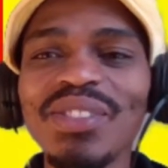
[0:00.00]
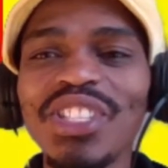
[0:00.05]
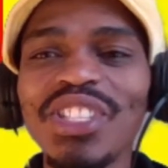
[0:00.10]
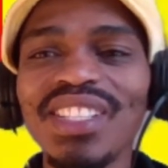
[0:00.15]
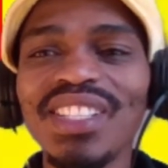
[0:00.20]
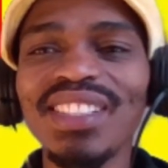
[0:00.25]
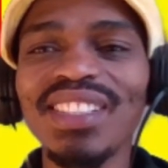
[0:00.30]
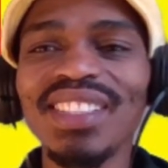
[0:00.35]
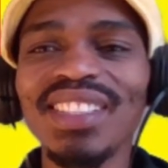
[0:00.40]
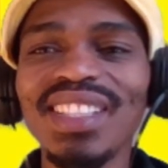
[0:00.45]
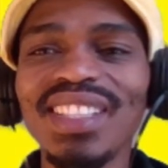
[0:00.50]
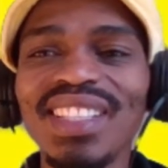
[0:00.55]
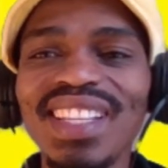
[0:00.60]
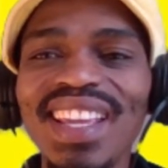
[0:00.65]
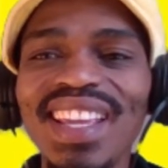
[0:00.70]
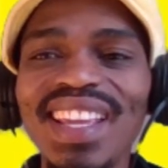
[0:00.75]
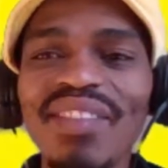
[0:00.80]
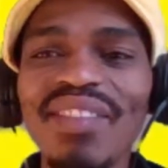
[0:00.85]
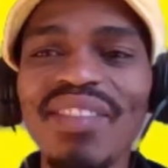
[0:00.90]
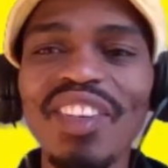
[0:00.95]
See how
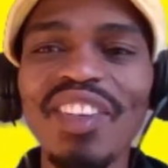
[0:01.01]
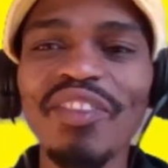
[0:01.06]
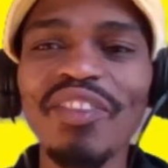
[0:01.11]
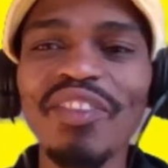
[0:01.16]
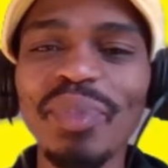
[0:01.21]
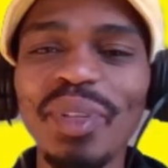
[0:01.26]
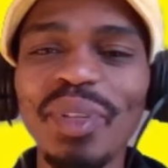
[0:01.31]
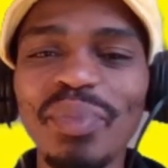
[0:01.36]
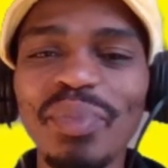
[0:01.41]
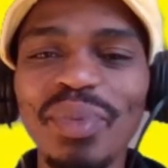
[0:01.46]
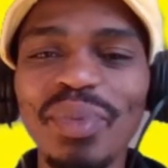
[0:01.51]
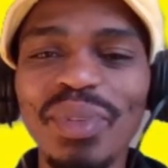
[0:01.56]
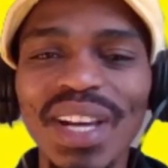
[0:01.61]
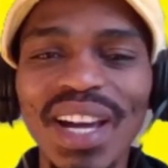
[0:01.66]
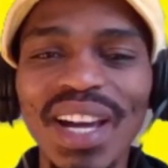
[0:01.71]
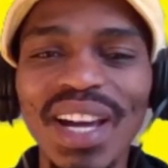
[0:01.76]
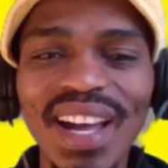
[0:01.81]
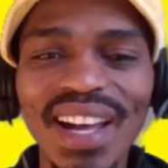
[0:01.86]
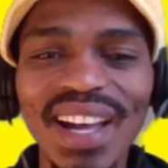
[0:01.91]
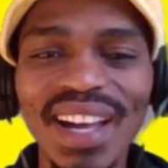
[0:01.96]
chill EFF
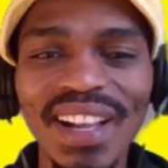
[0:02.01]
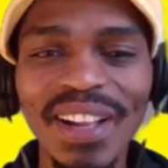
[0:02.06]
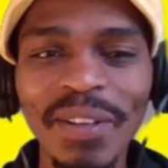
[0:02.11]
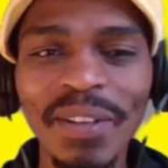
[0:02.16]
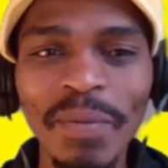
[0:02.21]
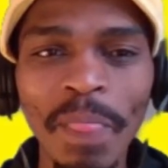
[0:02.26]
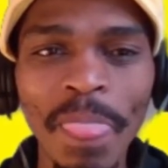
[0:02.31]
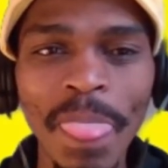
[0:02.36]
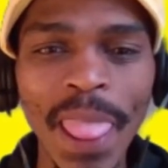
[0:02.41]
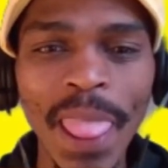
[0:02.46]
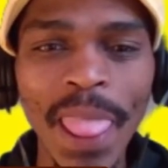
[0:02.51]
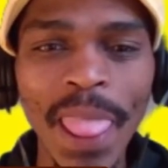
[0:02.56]
people are